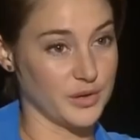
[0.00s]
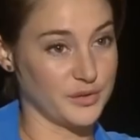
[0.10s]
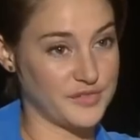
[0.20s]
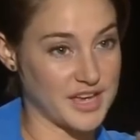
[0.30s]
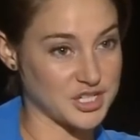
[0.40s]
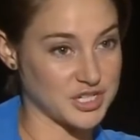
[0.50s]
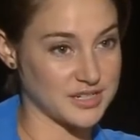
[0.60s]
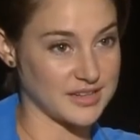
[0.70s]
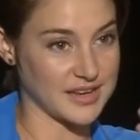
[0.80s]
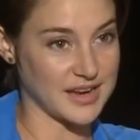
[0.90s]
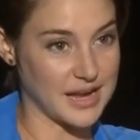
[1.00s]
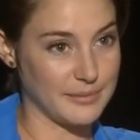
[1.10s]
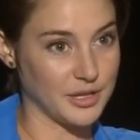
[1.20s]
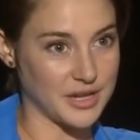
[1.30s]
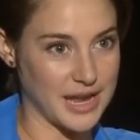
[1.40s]
real fashion, like
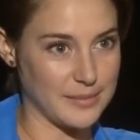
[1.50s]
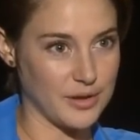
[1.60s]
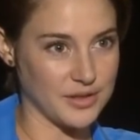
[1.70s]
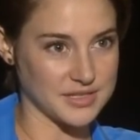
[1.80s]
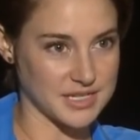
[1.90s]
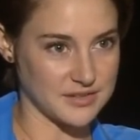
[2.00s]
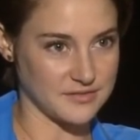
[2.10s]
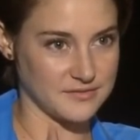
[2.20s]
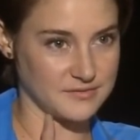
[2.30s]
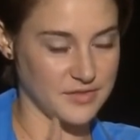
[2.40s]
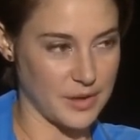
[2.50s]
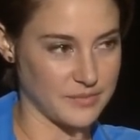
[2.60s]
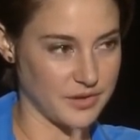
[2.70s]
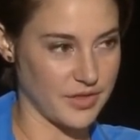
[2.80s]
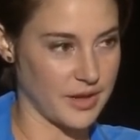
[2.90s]
eyeball to eyeball instead of thumb to